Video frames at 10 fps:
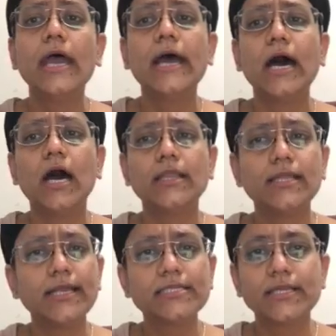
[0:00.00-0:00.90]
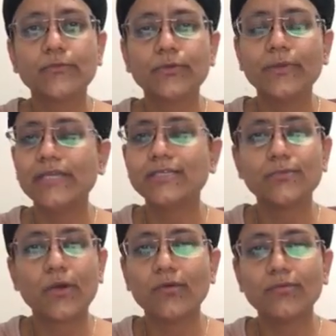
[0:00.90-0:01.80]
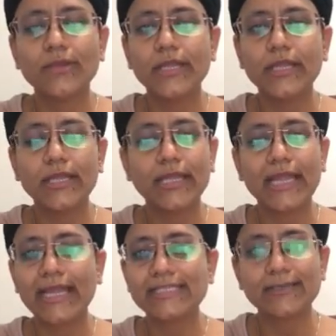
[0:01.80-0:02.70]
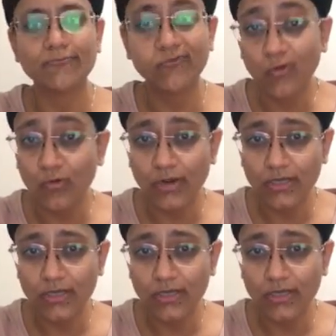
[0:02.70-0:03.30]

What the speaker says: The next step would be is probably get some food.